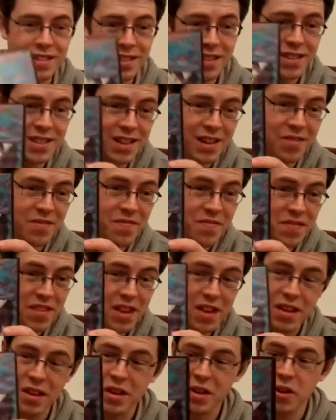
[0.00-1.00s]
this game,
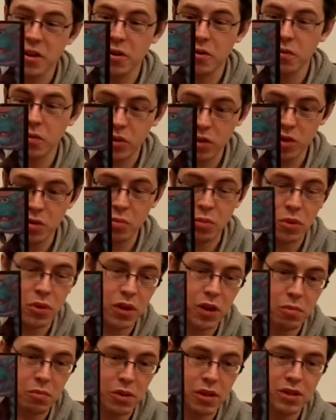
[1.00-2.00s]
Wonder
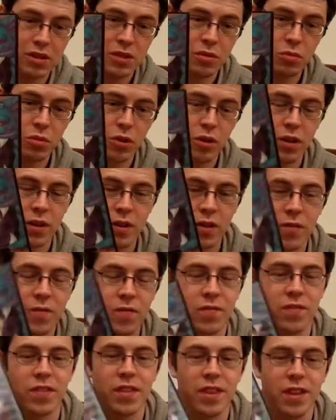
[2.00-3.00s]
Boy and Monster World.
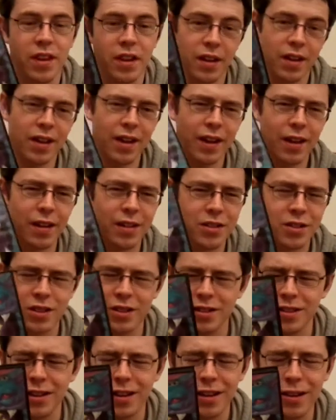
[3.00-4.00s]
And again, I
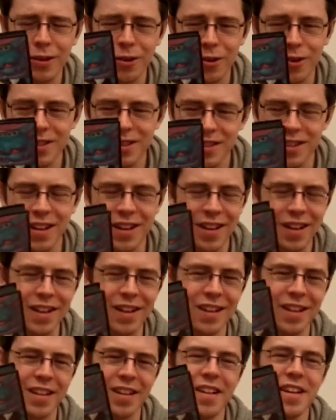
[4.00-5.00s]
cheated, I looked,
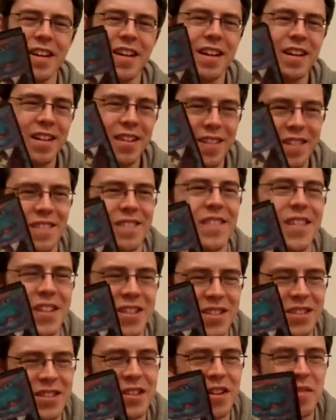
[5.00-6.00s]

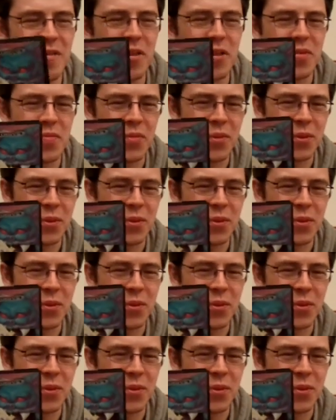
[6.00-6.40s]
because I'm always